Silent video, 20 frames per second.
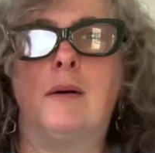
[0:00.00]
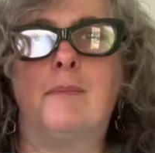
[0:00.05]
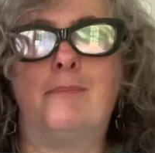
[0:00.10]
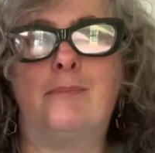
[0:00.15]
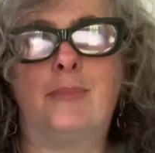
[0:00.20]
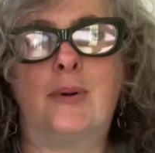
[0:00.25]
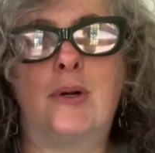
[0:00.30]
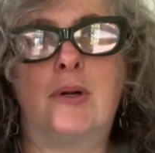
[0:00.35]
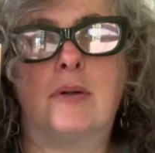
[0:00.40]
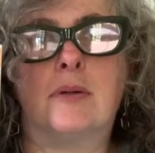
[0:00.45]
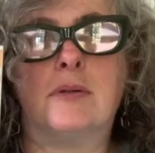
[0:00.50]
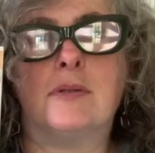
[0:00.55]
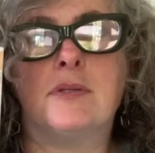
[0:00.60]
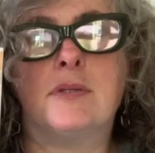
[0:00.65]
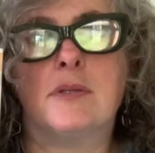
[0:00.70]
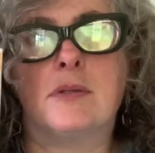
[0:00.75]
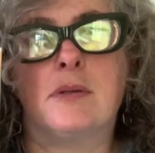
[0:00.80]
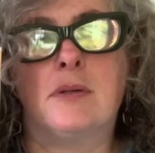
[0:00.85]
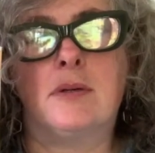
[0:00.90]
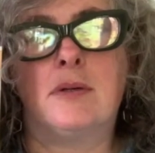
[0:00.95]

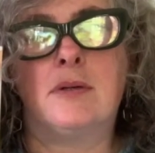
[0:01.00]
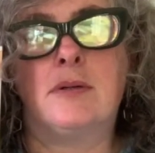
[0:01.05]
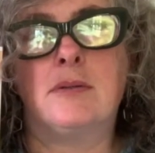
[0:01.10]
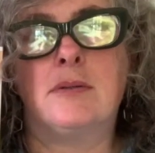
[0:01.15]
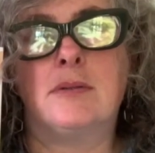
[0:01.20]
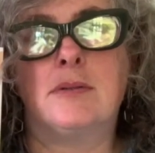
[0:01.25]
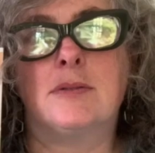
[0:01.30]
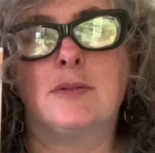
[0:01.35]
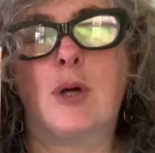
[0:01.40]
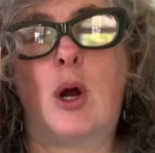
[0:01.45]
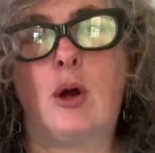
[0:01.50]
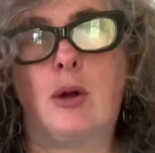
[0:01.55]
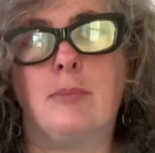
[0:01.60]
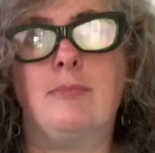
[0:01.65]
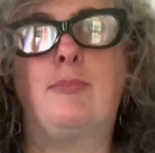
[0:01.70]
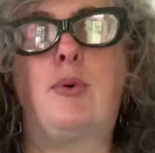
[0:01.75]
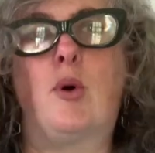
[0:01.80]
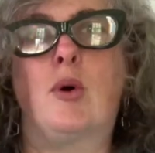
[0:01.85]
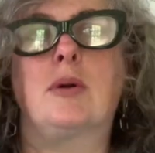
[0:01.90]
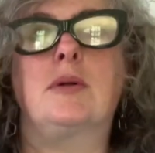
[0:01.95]
Birds are
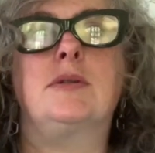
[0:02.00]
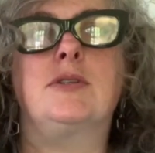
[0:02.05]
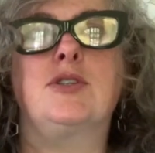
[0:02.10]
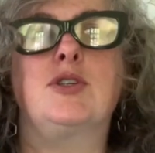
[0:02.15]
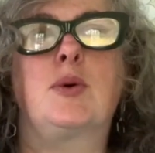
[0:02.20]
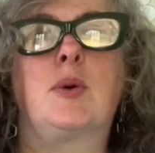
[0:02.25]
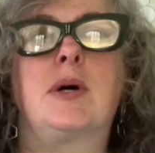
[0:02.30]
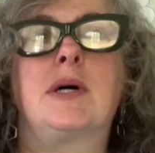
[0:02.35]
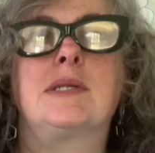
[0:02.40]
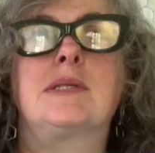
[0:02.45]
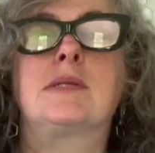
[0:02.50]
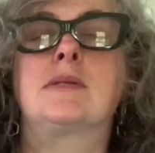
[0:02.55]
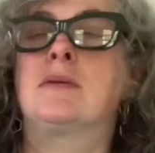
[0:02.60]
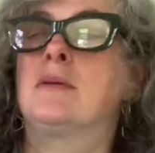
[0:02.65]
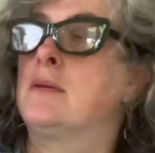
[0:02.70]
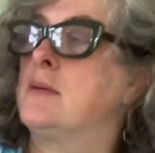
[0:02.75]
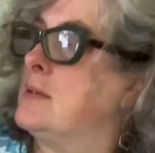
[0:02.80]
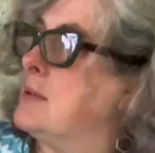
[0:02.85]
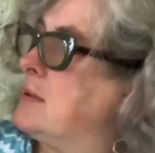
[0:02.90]
important to us.